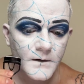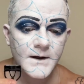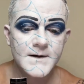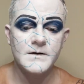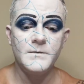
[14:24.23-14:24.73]

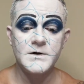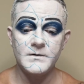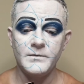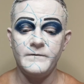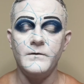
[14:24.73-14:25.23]
As I mentioned
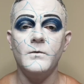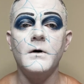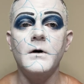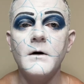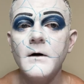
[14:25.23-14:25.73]

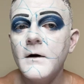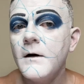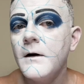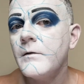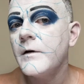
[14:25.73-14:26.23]
before,
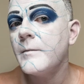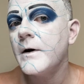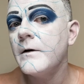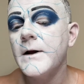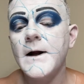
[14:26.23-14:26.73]
with my
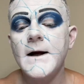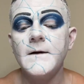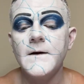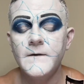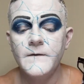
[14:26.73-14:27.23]
hooded
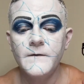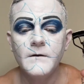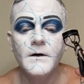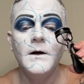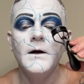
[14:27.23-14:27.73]
eyelids,
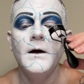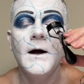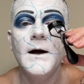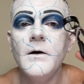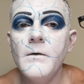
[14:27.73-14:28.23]

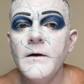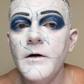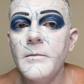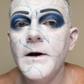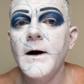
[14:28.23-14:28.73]
I go a
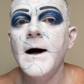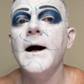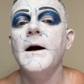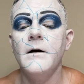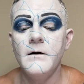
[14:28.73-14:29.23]
little bit
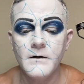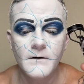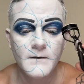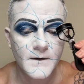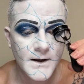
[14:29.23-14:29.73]
higher
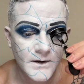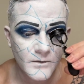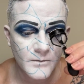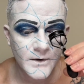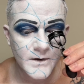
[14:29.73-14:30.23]
than I
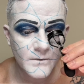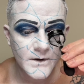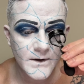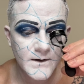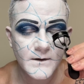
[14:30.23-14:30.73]
normally
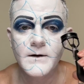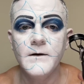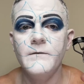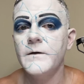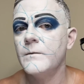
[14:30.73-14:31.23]
would
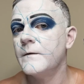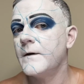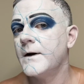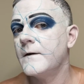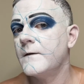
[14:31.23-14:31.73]
if this was
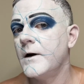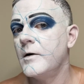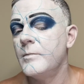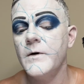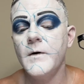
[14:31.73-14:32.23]
like a
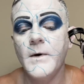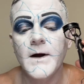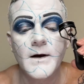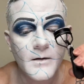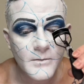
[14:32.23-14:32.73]
standard beauty
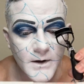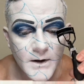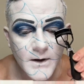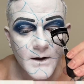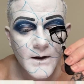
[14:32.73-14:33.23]
makeup.
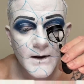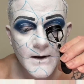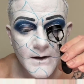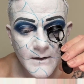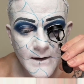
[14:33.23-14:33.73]
And
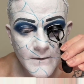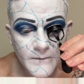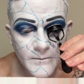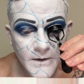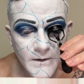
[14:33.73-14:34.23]
it
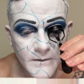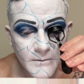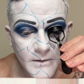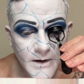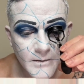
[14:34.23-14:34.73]
allows me to
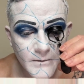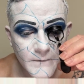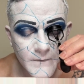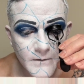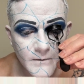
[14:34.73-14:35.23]
be able
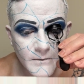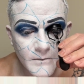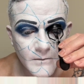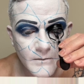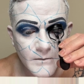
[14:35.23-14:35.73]

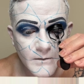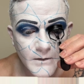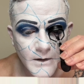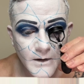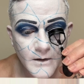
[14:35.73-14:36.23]
to,
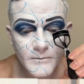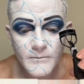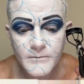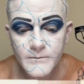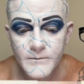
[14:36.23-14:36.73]

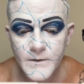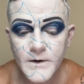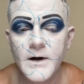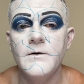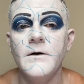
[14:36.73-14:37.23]

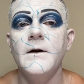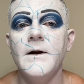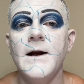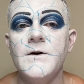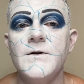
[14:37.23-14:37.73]
you
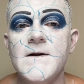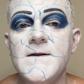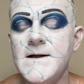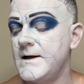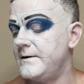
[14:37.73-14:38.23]
can actually
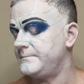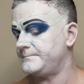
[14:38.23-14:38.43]
see it.